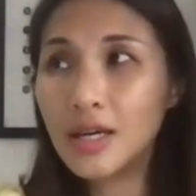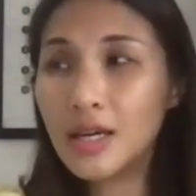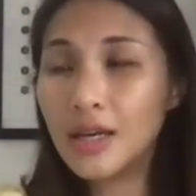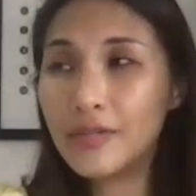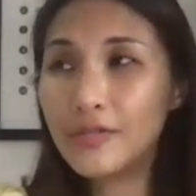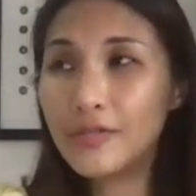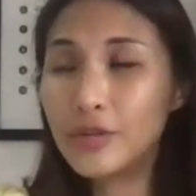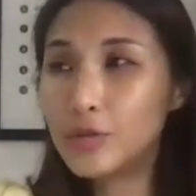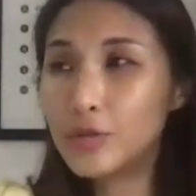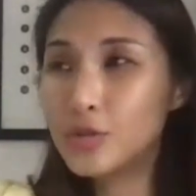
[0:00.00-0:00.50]

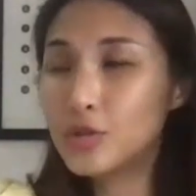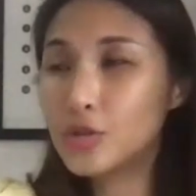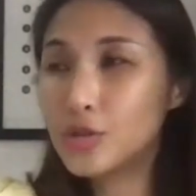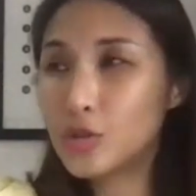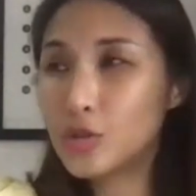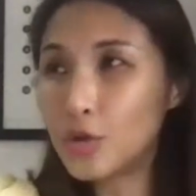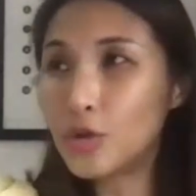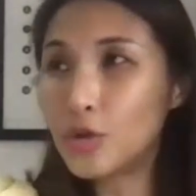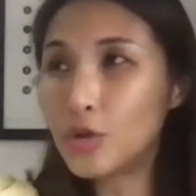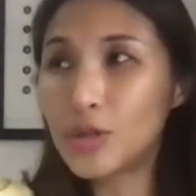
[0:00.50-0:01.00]
if you
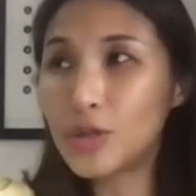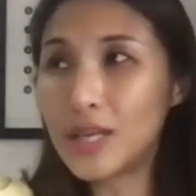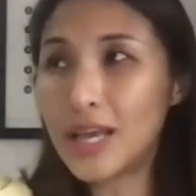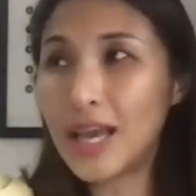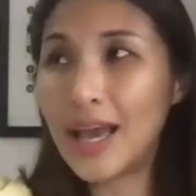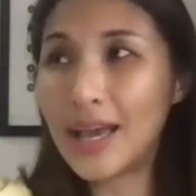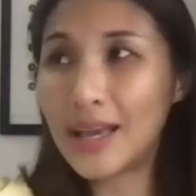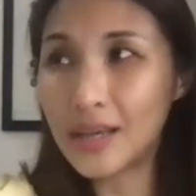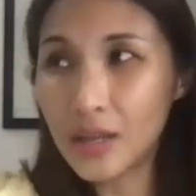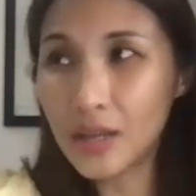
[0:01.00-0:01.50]
don't know the
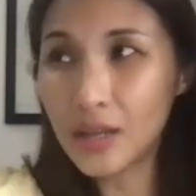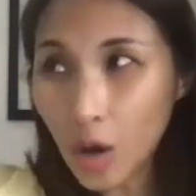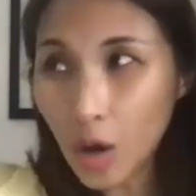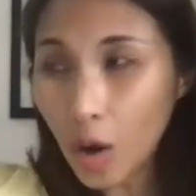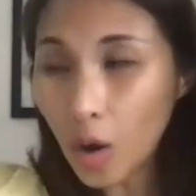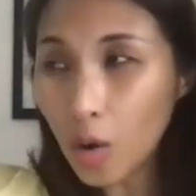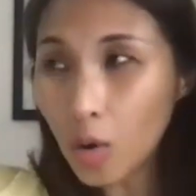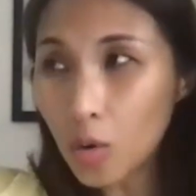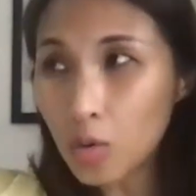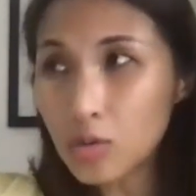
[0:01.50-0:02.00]
end
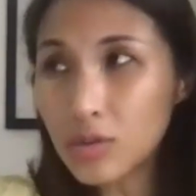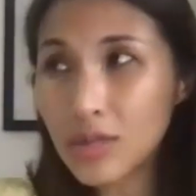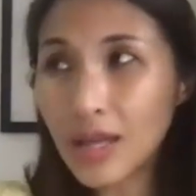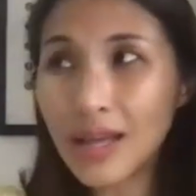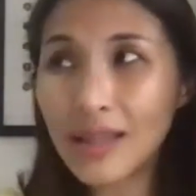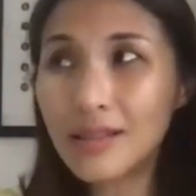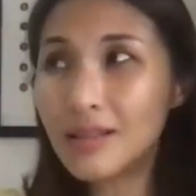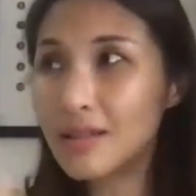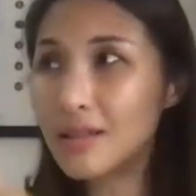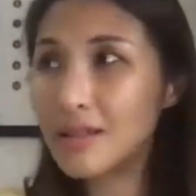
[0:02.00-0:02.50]
goal,
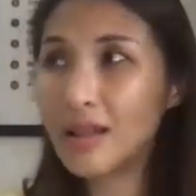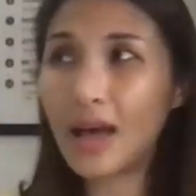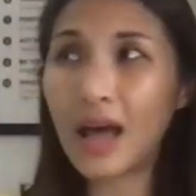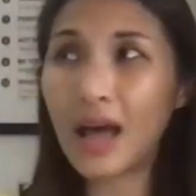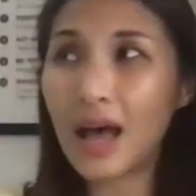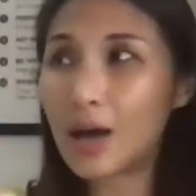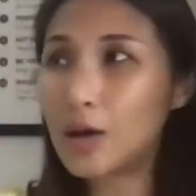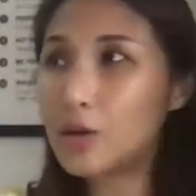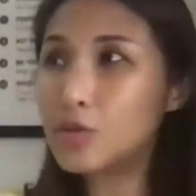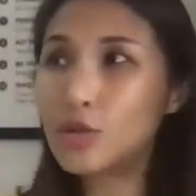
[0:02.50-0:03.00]
then
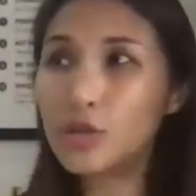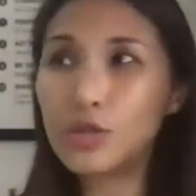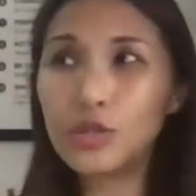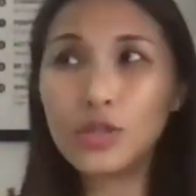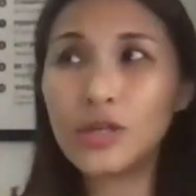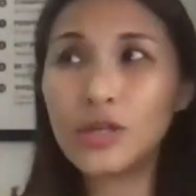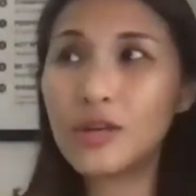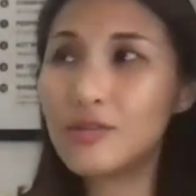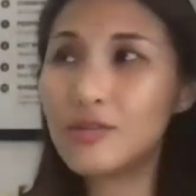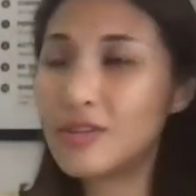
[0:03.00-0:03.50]
how do
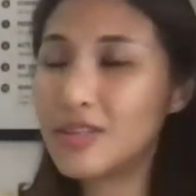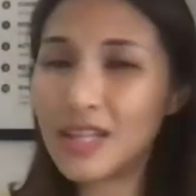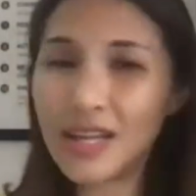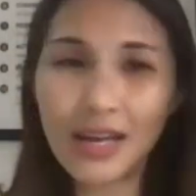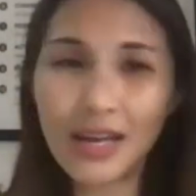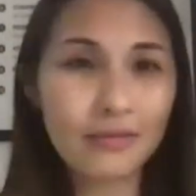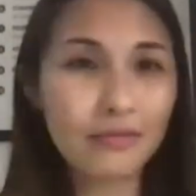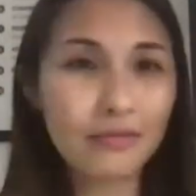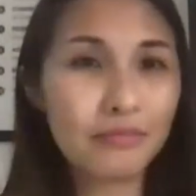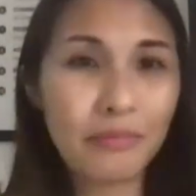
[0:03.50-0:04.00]
you even
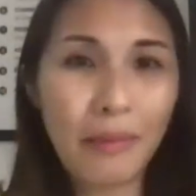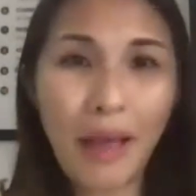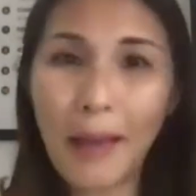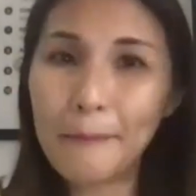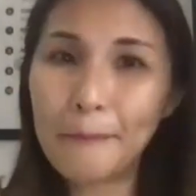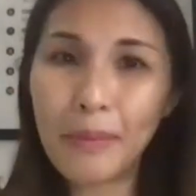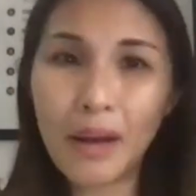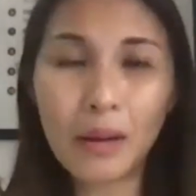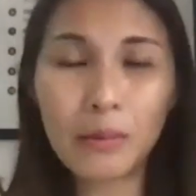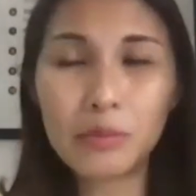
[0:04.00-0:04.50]
like map
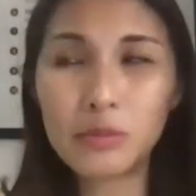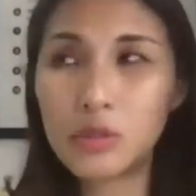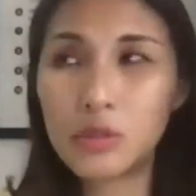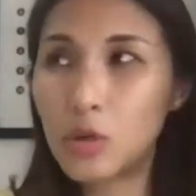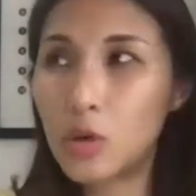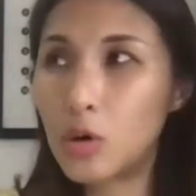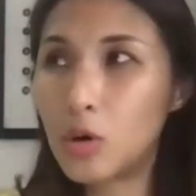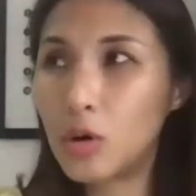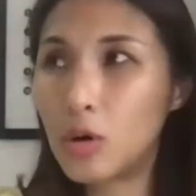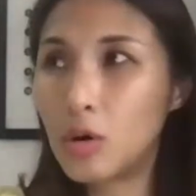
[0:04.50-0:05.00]
up
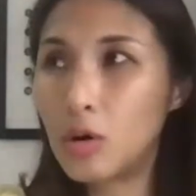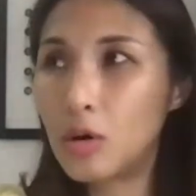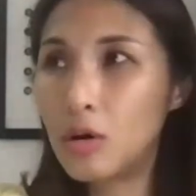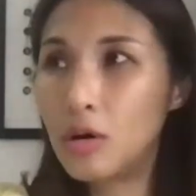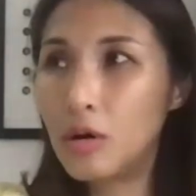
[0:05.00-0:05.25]
your